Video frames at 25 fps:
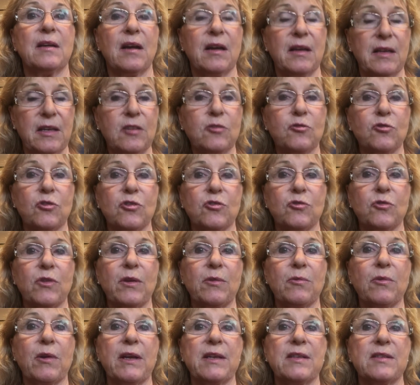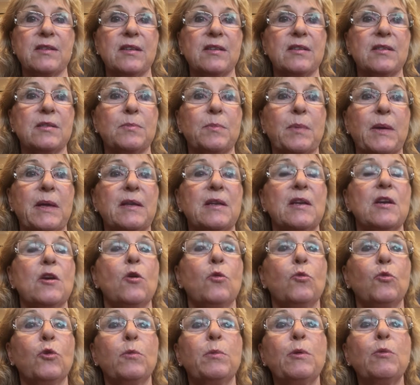interest rate rises. But
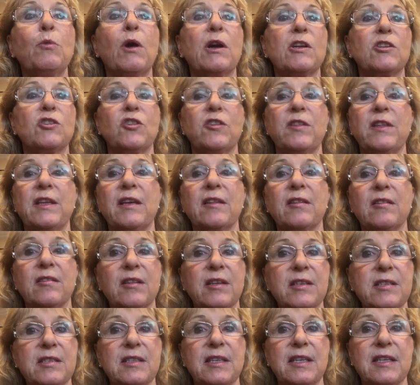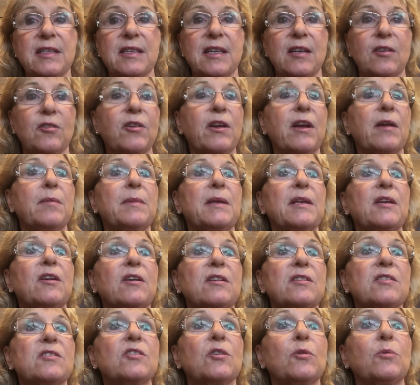we'll be watching the other listings that are coming
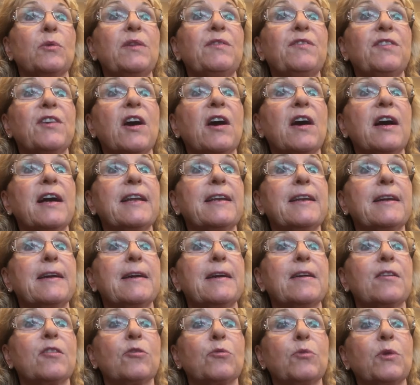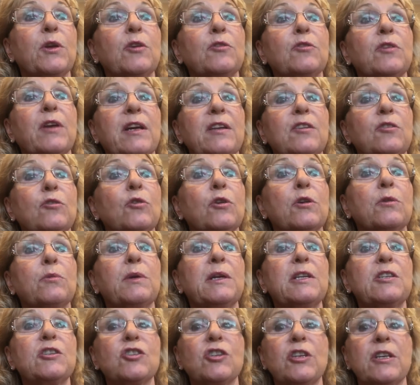on. So we've got 309
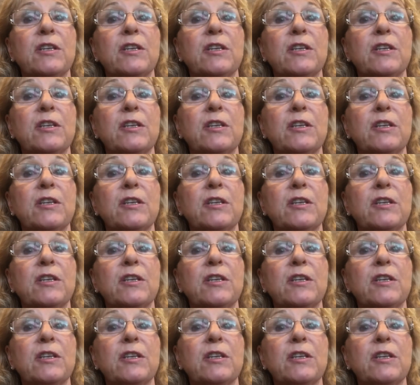Norwich